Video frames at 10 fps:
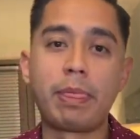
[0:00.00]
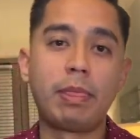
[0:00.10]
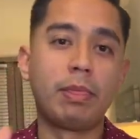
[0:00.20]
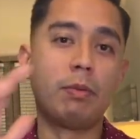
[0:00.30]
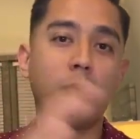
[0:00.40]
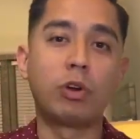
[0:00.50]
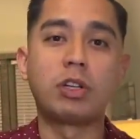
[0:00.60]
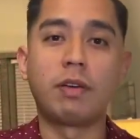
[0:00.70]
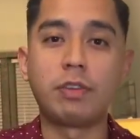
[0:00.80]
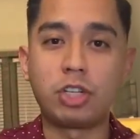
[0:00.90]
The more
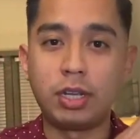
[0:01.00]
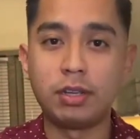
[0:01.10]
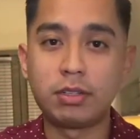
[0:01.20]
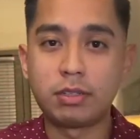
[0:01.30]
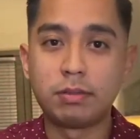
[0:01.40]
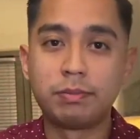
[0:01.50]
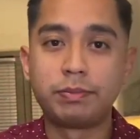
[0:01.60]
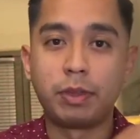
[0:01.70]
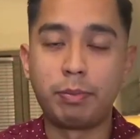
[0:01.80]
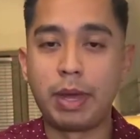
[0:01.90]
dovish he is,
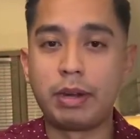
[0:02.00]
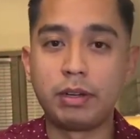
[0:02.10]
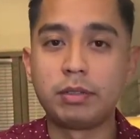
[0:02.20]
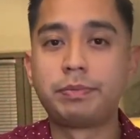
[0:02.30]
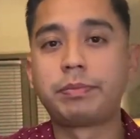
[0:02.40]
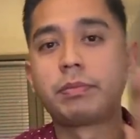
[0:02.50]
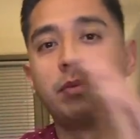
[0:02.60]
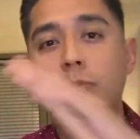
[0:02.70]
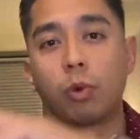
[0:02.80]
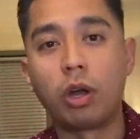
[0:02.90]
the better. The
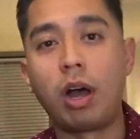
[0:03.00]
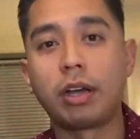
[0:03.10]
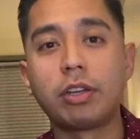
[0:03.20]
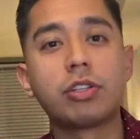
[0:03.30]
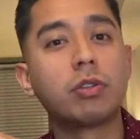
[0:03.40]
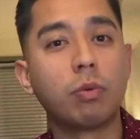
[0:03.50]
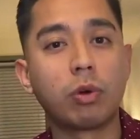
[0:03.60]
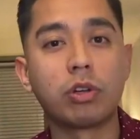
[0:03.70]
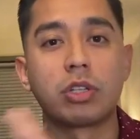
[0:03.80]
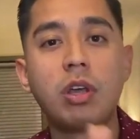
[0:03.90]
more hawkish, the
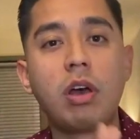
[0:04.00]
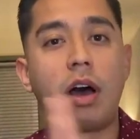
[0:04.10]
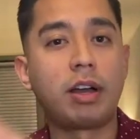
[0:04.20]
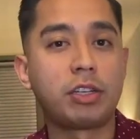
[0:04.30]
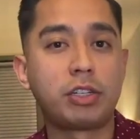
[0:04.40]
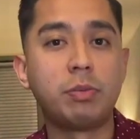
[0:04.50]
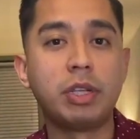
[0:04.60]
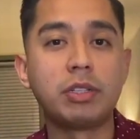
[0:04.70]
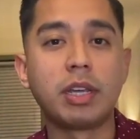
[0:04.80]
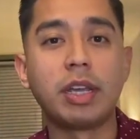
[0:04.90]
worse. Hawkish
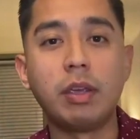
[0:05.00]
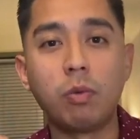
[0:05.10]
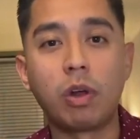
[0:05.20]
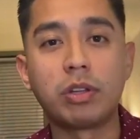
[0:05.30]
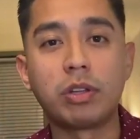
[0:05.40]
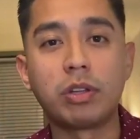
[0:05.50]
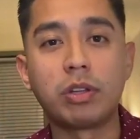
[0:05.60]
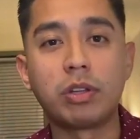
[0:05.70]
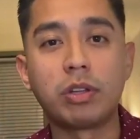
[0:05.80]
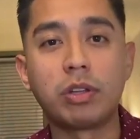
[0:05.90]
means that he wants
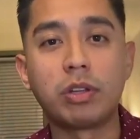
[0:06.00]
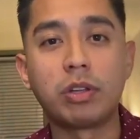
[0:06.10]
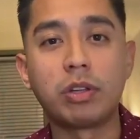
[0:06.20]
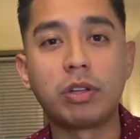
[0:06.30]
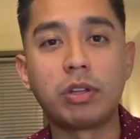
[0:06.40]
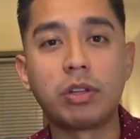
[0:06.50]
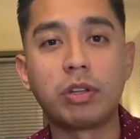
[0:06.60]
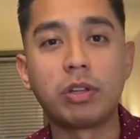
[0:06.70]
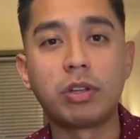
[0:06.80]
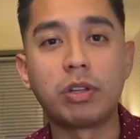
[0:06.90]
to,
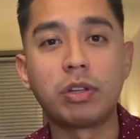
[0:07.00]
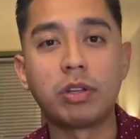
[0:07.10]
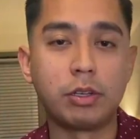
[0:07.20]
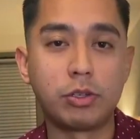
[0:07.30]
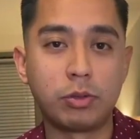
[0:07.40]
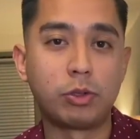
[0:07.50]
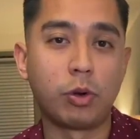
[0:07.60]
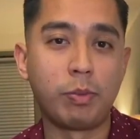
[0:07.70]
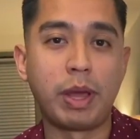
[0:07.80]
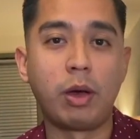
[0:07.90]
being
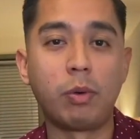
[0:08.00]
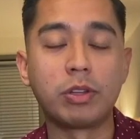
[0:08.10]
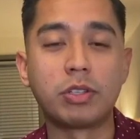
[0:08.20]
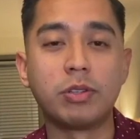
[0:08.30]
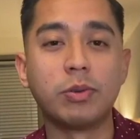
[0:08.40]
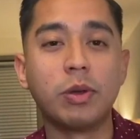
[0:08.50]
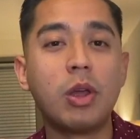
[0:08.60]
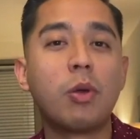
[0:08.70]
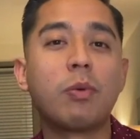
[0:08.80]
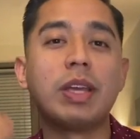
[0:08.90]
Jerome Powell wants to
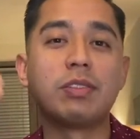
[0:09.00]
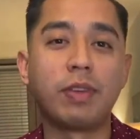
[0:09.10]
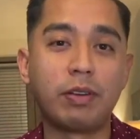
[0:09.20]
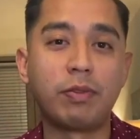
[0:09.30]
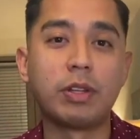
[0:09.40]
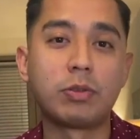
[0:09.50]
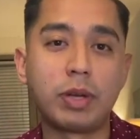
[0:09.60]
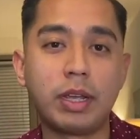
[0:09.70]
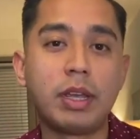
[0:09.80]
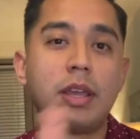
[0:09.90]
raise Fed funds
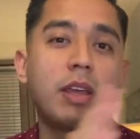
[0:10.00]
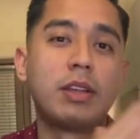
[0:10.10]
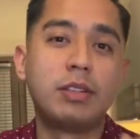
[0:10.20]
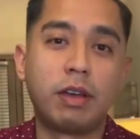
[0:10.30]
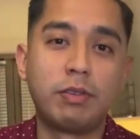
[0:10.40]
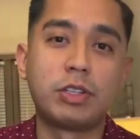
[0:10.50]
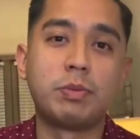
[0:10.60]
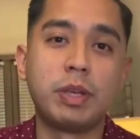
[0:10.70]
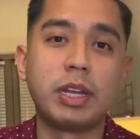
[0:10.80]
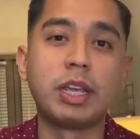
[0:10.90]
rate. Dovish
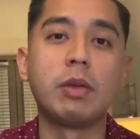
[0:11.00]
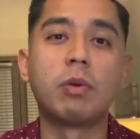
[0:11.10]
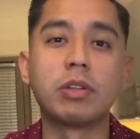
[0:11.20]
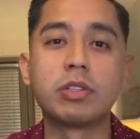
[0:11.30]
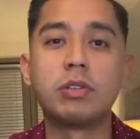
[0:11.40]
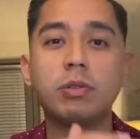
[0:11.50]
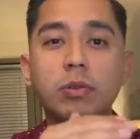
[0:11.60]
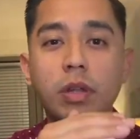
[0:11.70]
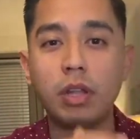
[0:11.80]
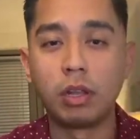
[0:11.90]
meaning he wants to
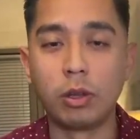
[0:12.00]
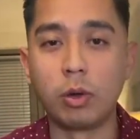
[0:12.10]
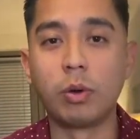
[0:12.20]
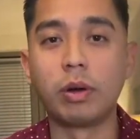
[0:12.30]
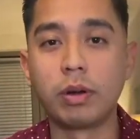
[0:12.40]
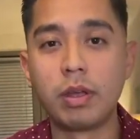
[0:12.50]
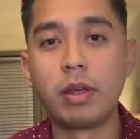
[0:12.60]
lower